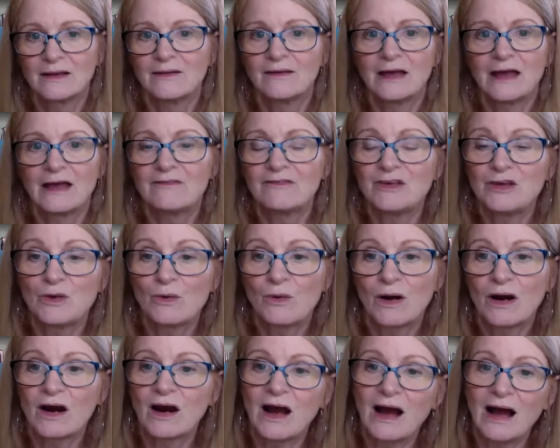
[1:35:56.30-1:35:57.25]
If you
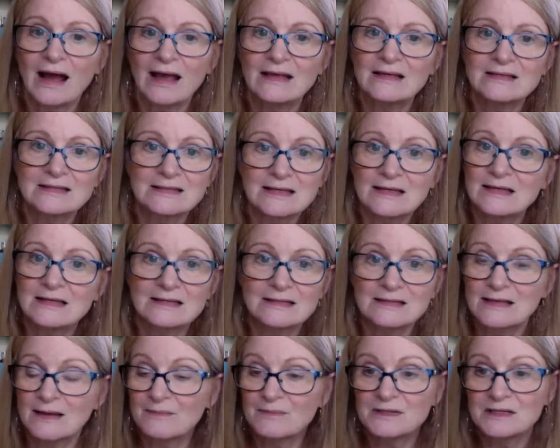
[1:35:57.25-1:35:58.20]
are IC
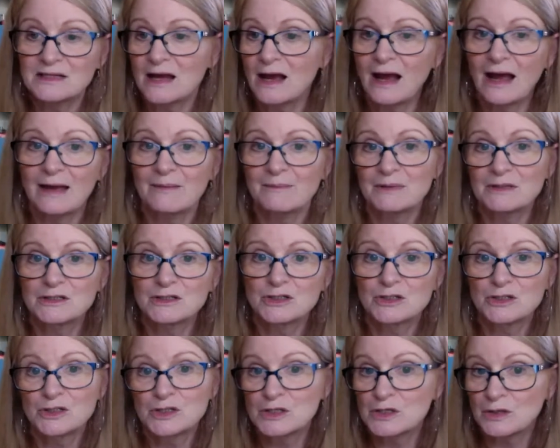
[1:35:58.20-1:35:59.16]
subtype
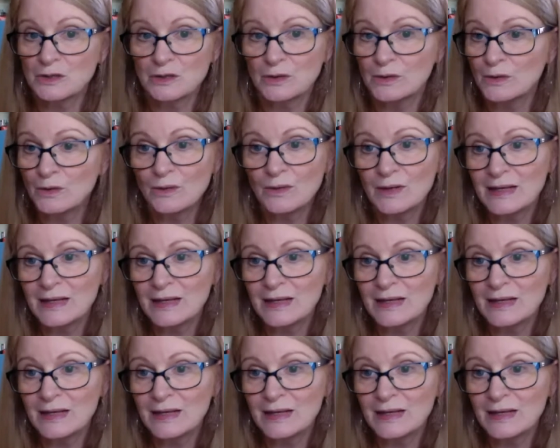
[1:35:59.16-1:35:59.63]
2